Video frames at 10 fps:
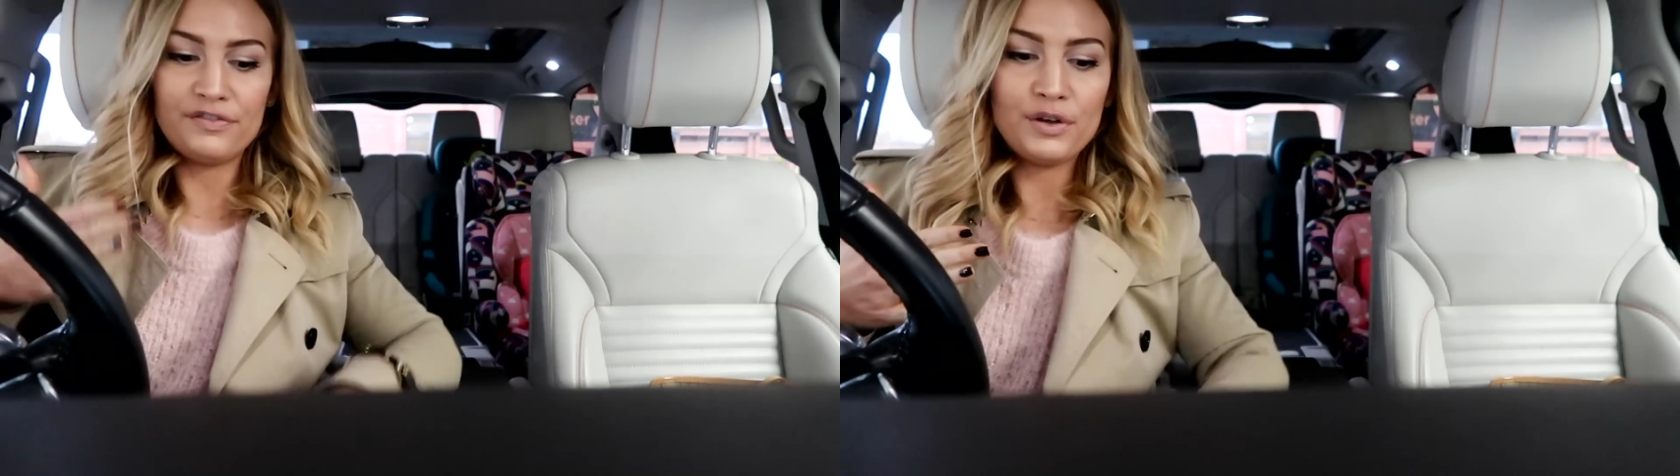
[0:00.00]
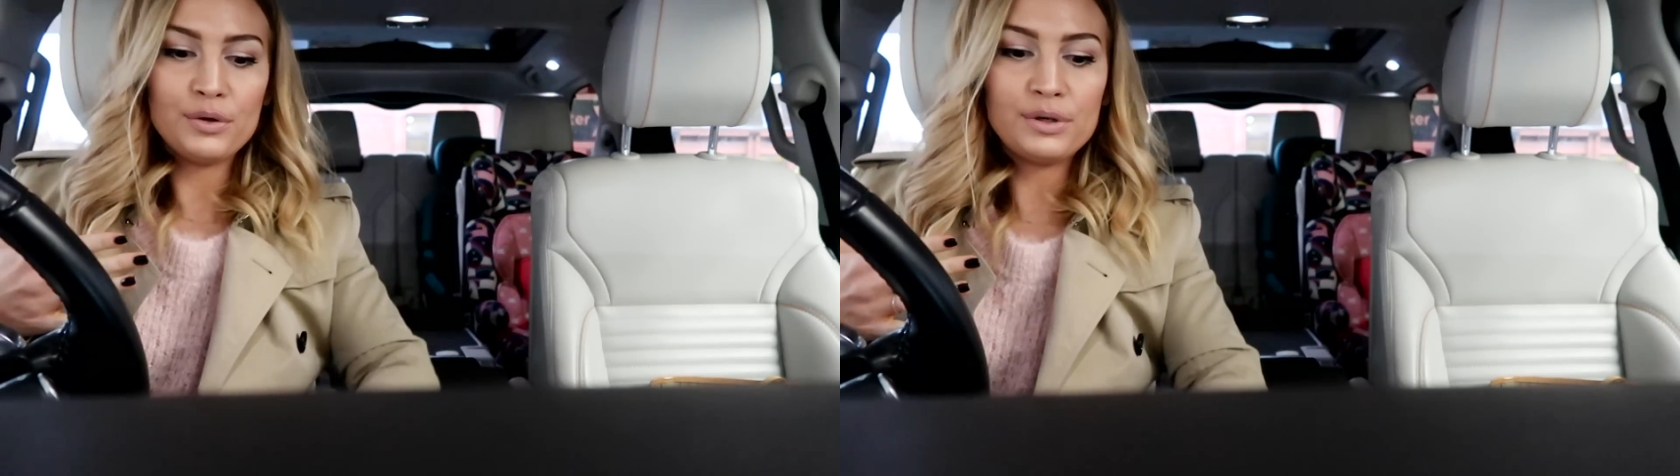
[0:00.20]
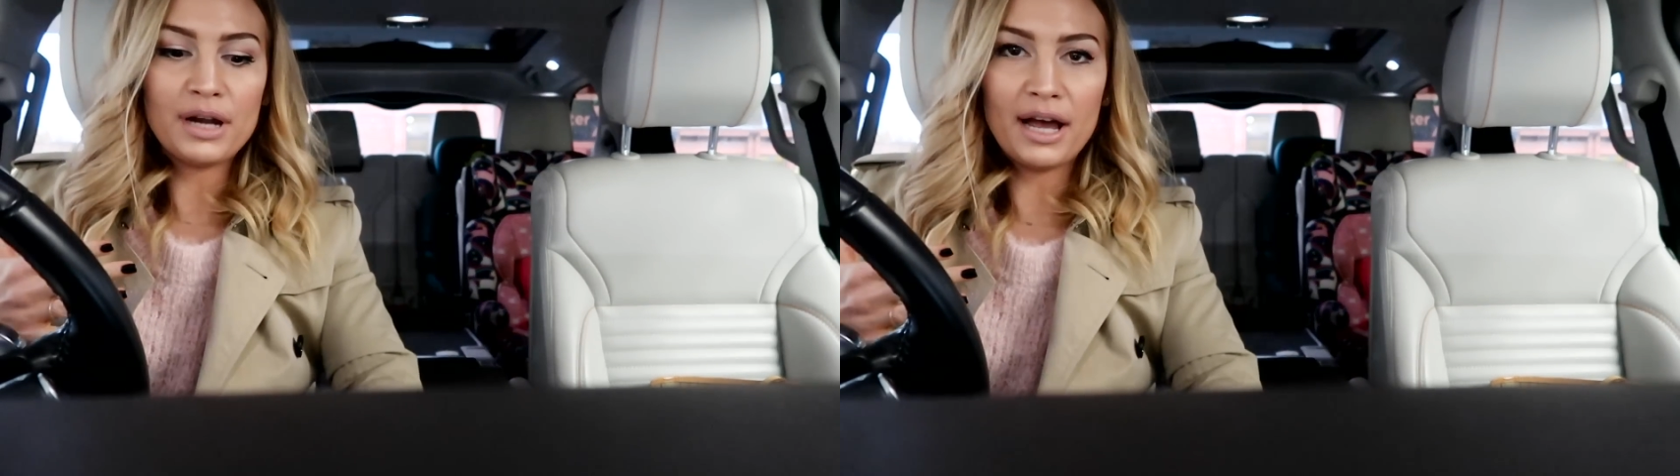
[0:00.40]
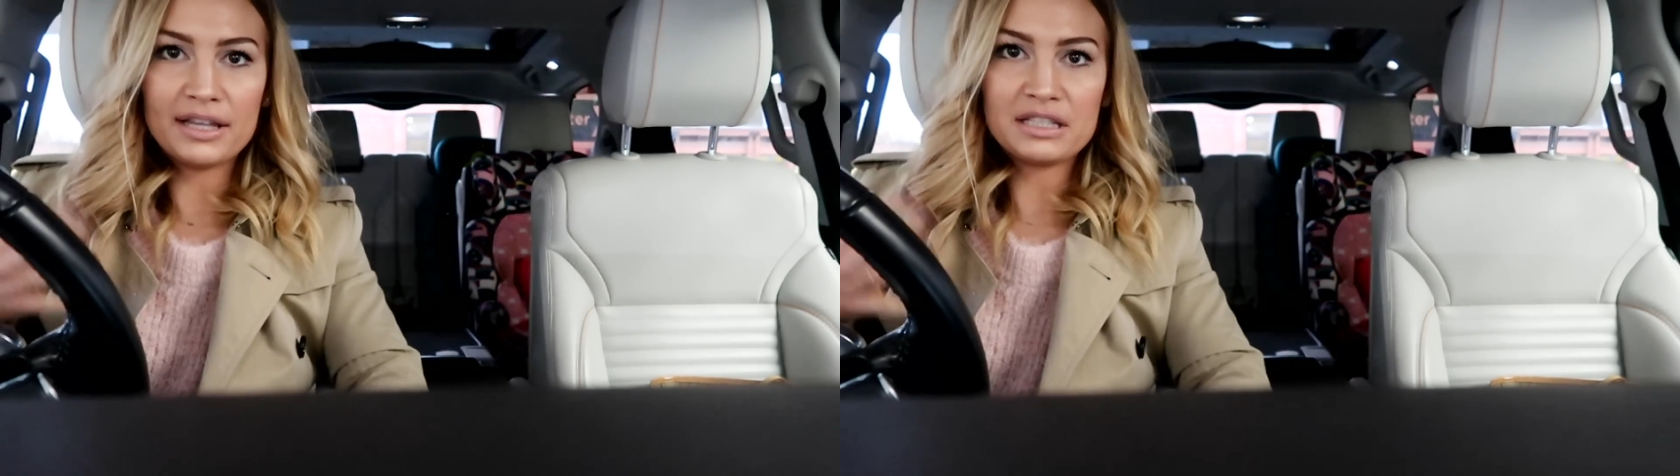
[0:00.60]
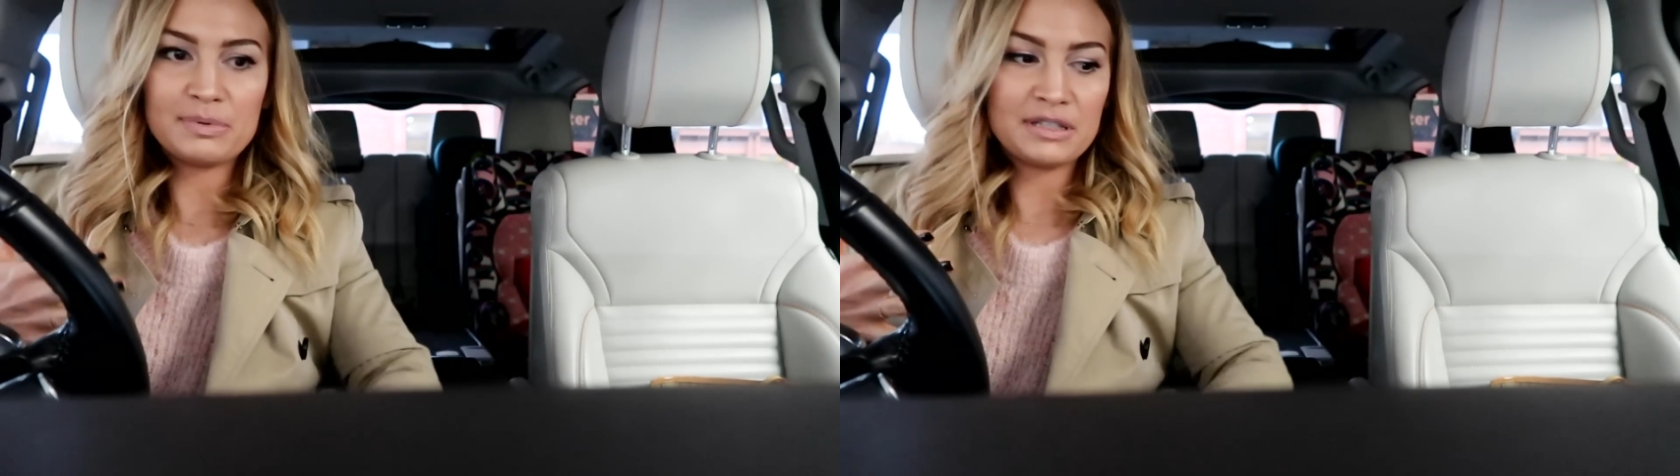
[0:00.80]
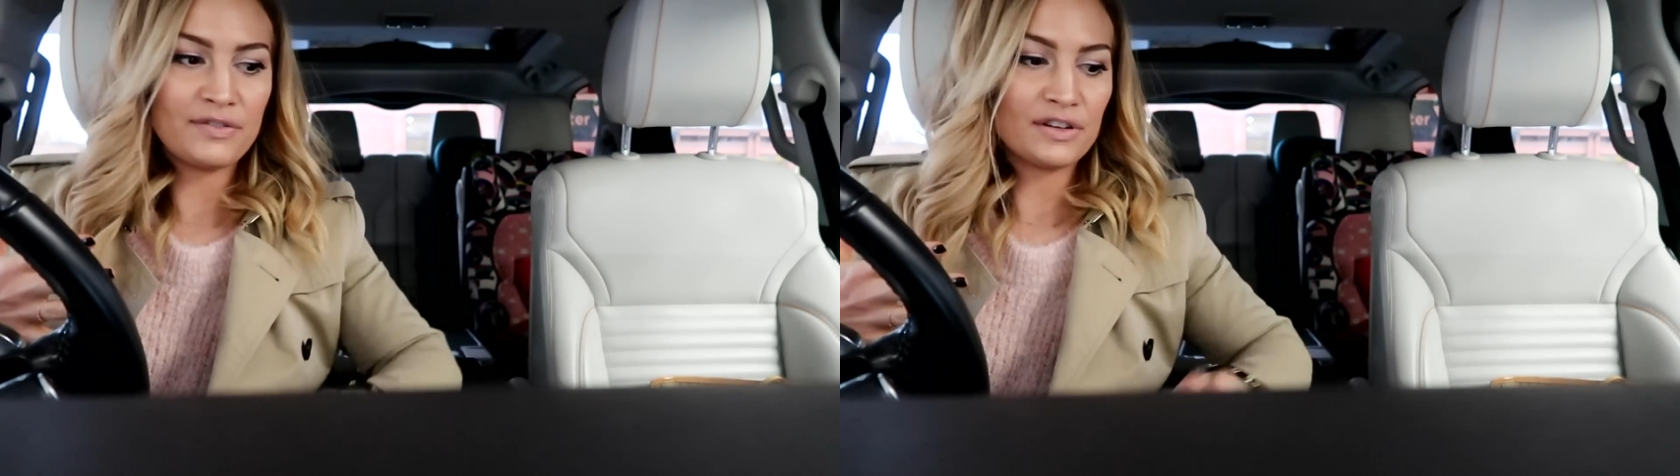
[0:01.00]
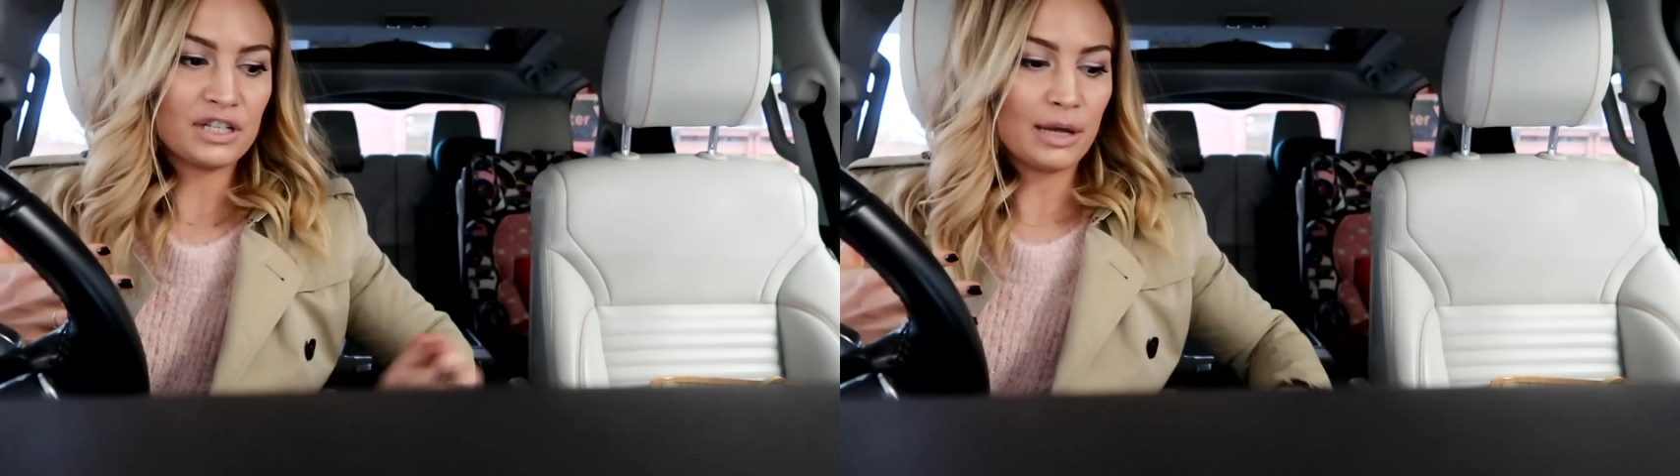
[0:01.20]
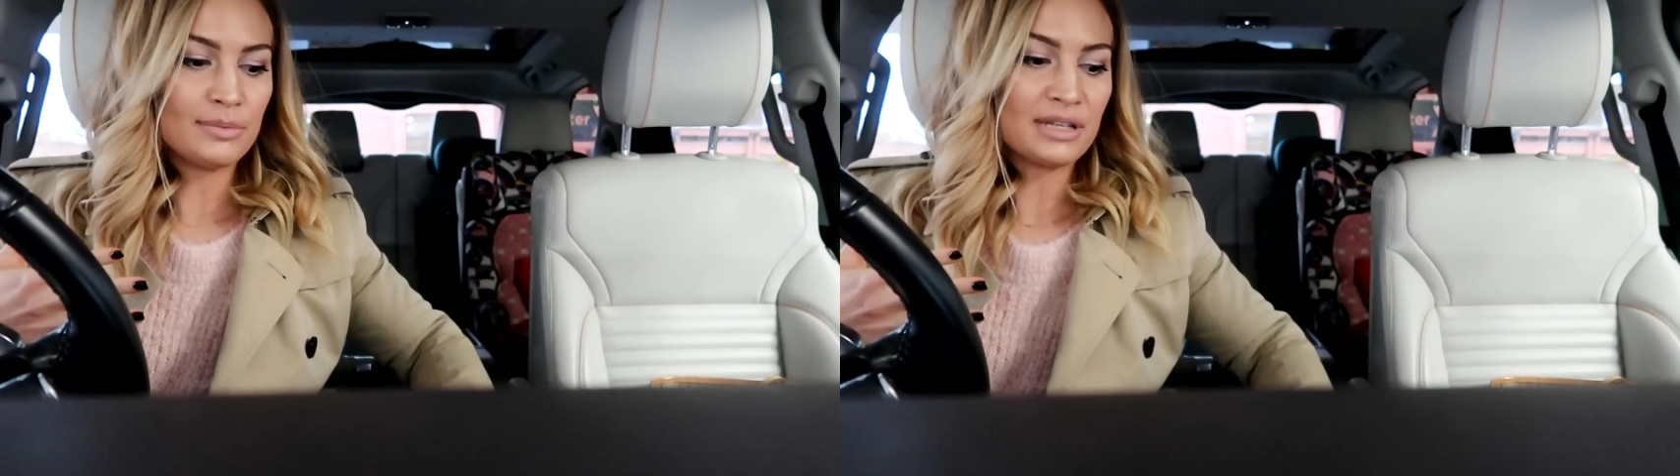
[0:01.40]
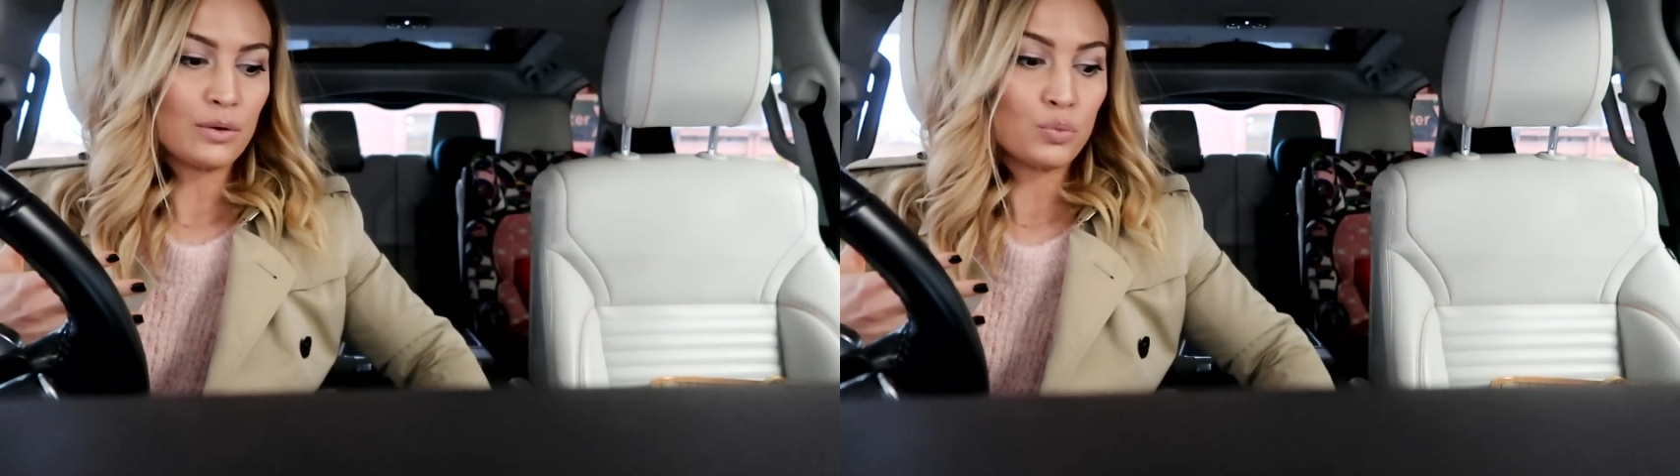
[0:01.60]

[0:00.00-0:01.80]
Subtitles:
food at specific times